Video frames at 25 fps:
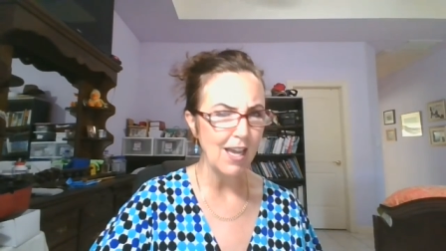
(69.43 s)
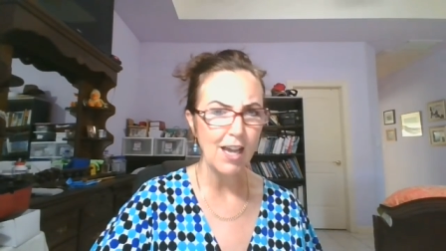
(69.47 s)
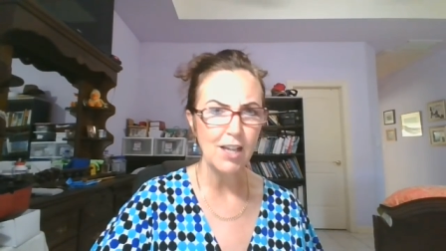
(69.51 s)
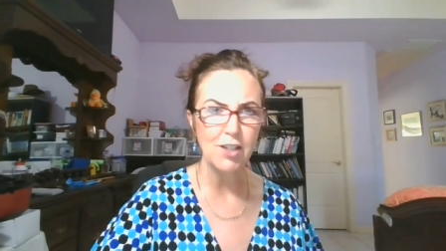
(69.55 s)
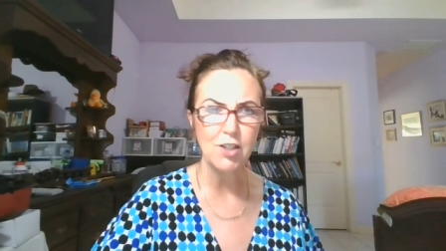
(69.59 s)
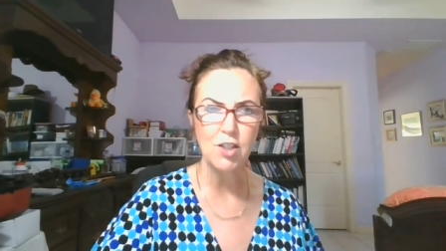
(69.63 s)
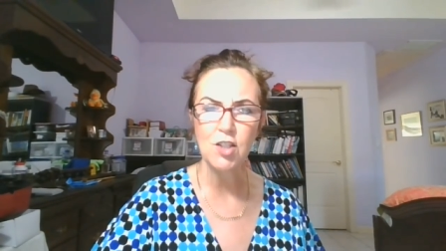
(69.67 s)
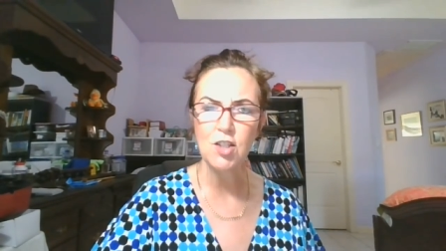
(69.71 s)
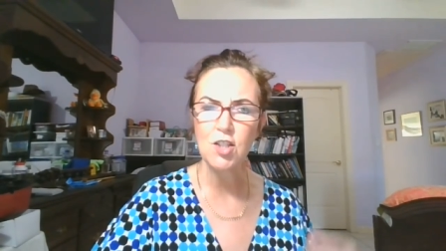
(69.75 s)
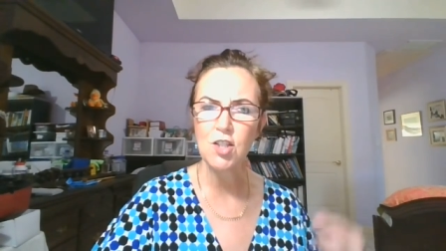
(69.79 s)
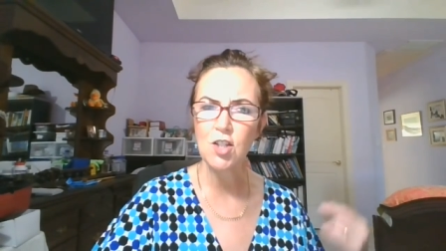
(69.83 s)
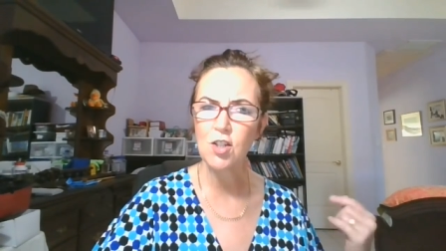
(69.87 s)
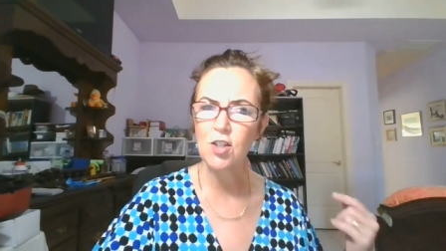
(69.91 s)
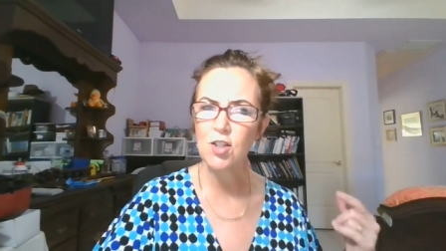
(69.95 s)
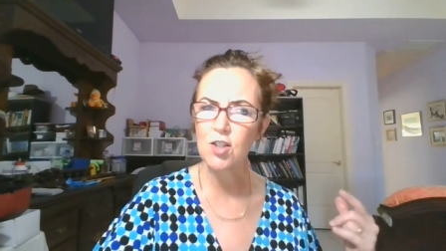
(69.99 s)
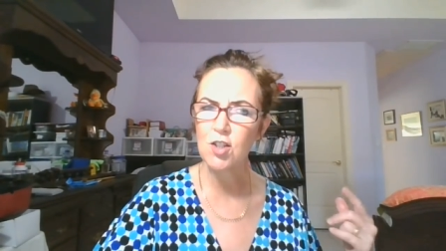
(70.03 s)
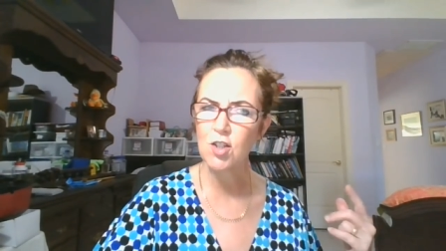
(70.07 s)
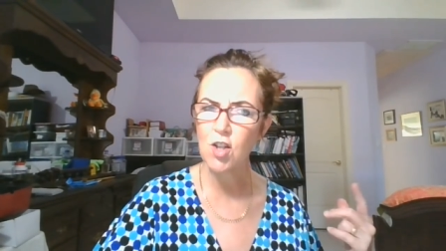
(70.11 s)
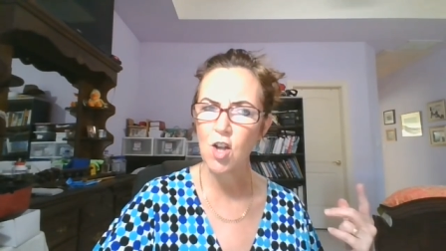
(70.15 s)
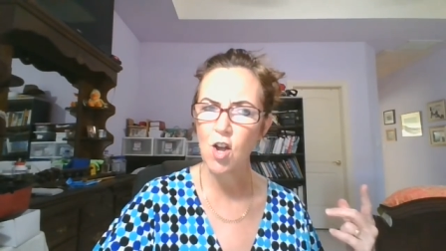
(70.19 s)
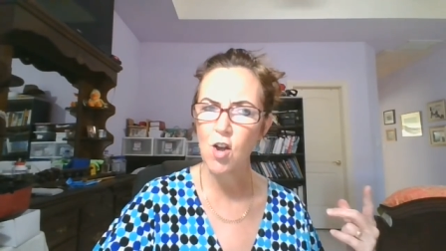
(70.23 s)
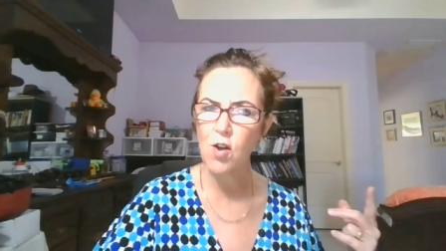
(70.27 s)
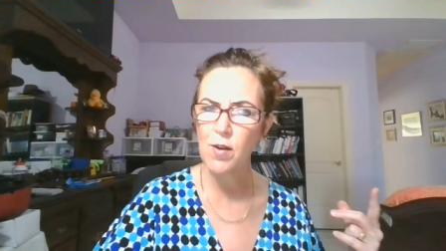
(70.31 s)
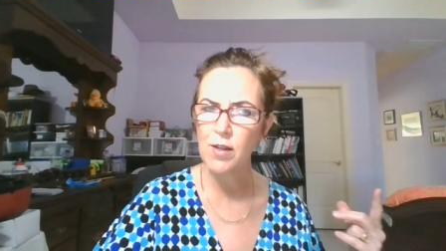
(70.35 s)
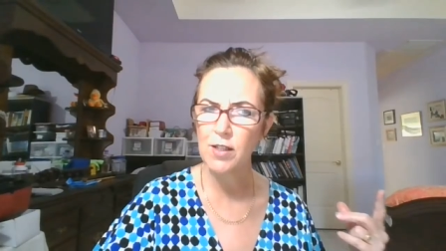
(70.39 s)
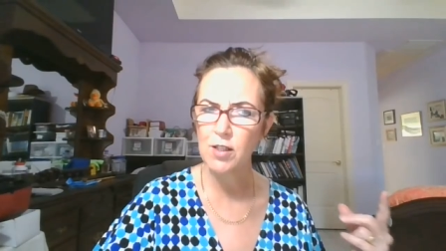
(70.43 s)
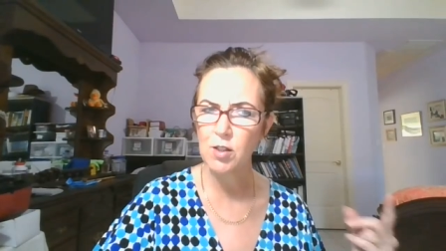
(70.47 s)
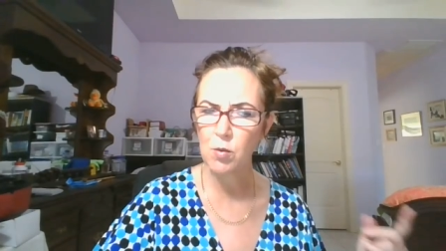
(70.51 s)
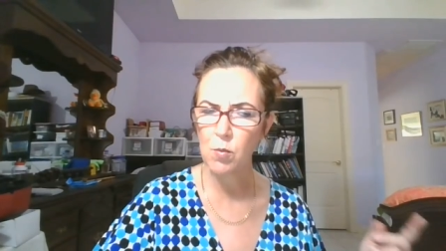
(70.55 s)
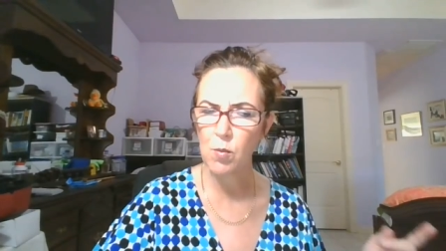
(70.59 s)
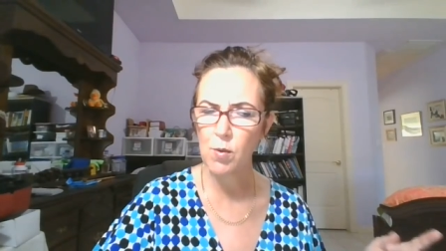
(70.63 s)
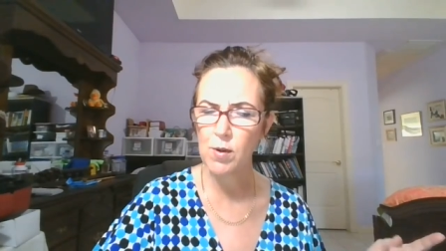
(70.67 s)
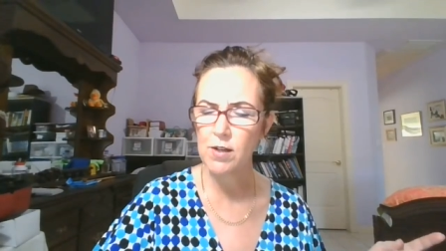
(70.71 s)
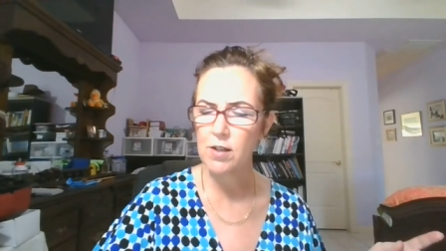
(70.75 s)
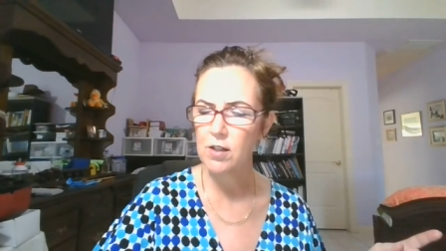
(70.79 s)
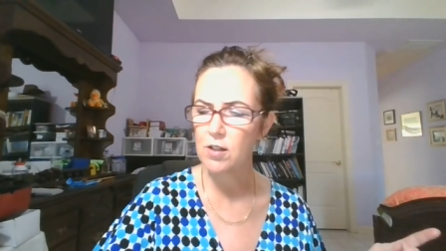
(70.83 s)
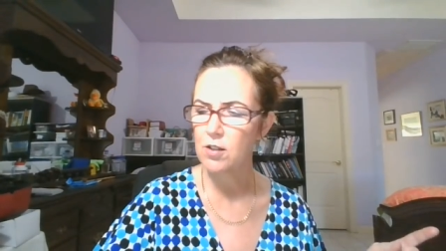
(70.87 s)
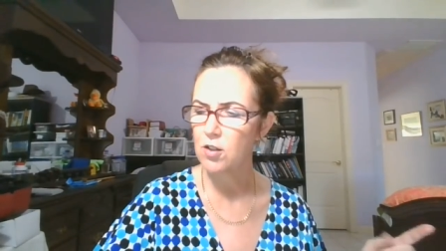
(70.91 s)
I just saw on
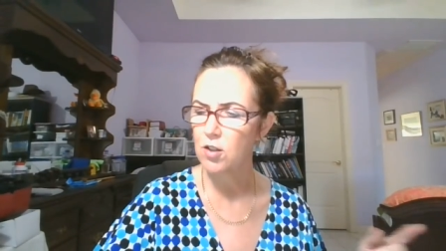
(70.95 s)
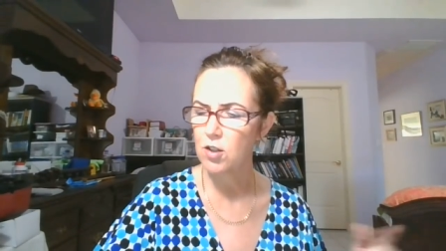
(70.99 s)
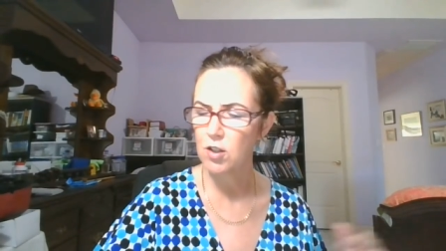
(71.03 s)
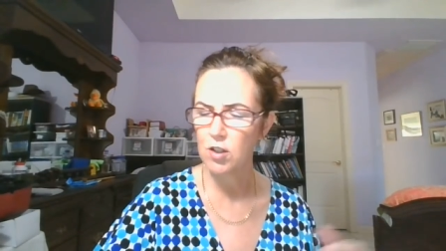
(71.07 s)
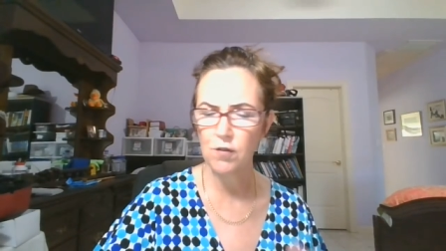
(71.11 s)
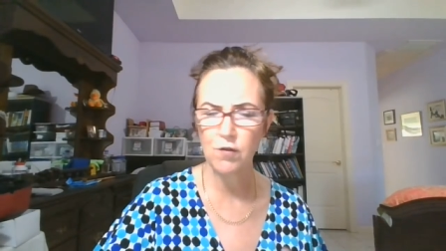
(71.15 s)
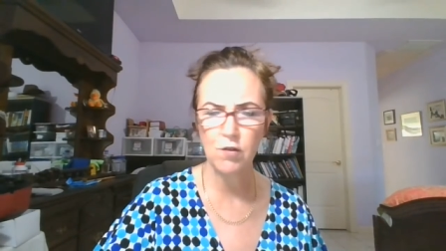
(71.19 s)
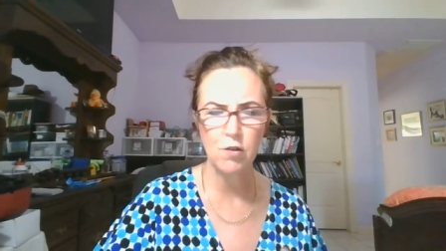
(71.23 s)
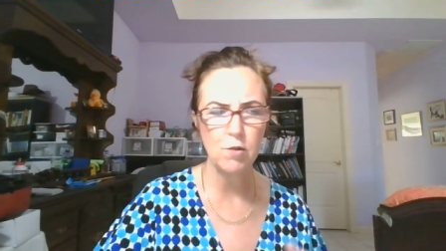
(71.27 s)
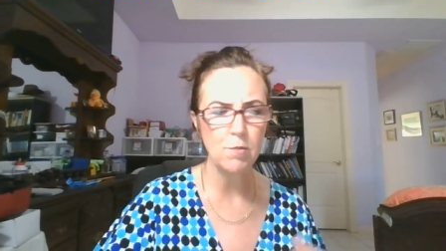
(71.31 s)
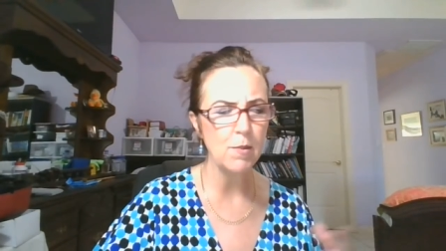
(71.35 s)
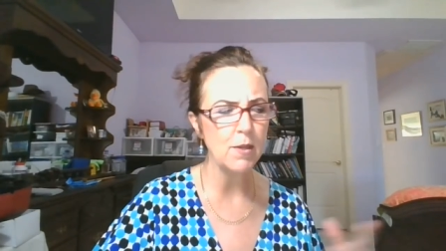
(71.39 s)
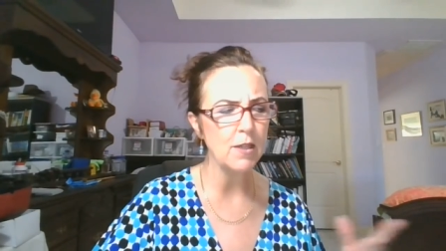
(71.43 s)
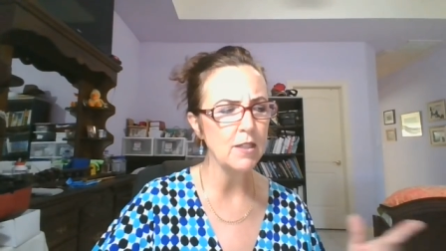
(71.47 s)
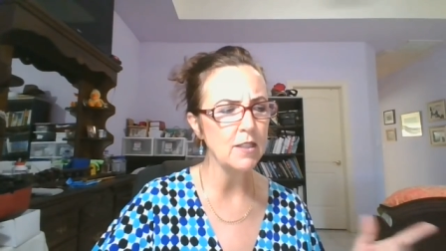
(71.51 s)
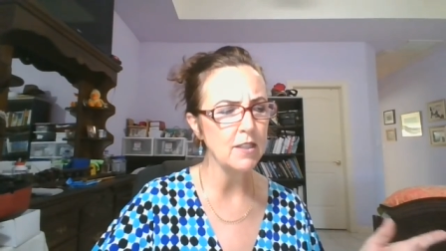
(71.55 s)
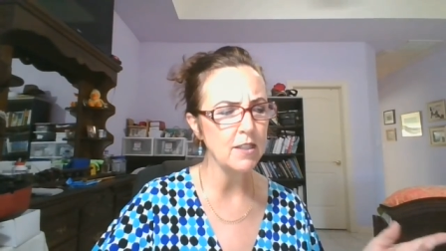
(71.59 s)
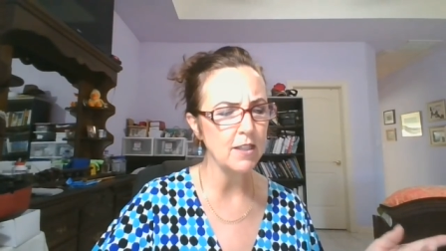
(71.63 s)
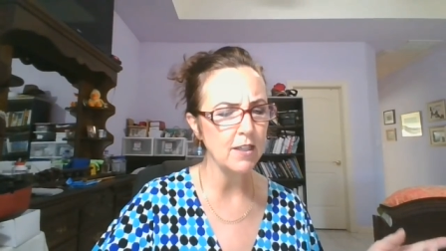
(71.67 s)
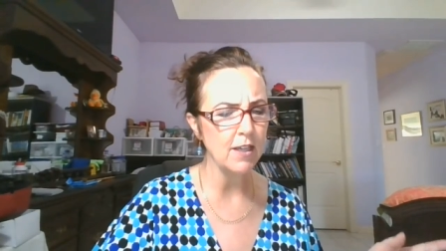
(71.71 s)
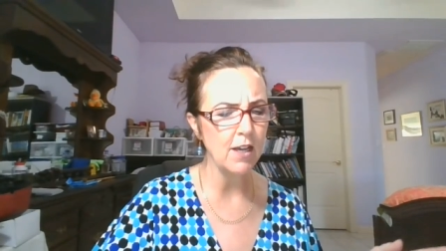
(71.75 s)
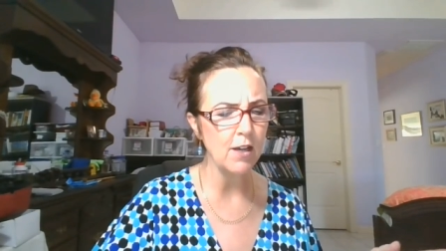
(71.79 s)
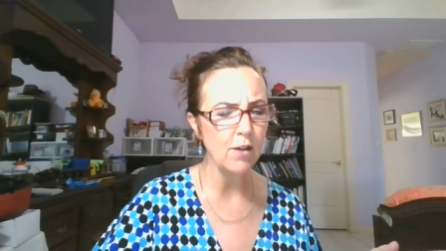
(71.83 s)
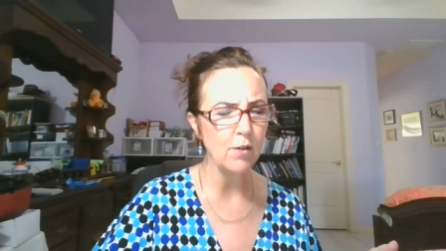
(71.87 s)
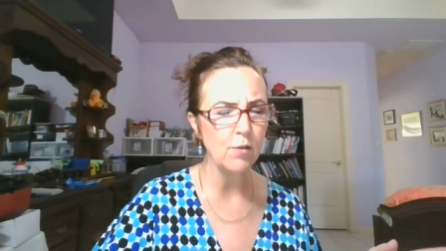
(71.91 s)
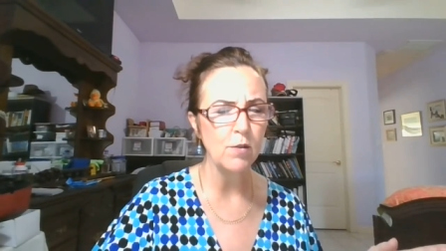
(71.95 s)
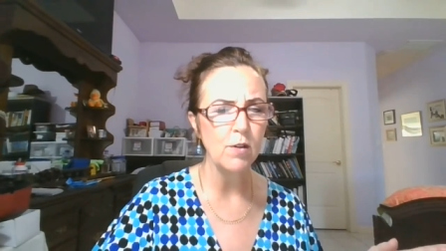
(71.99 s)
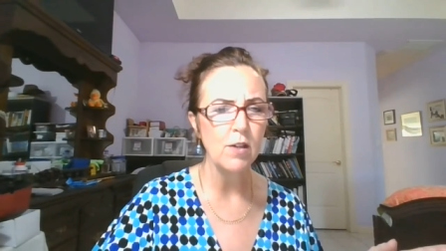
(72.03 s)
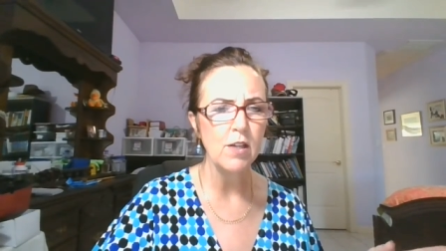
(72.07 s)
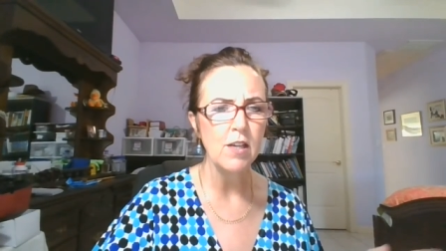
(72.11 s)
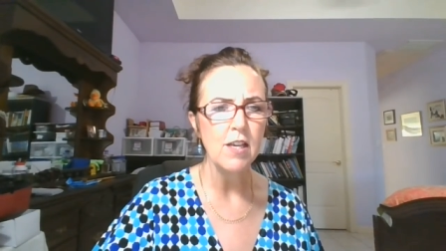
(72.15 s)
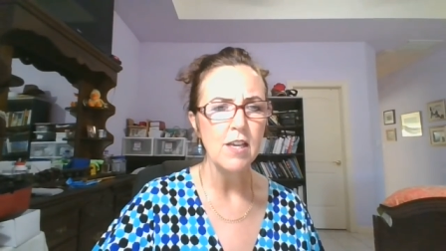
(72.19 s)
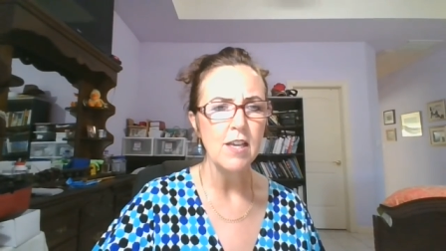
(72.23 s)
Twitter just a few minutes ago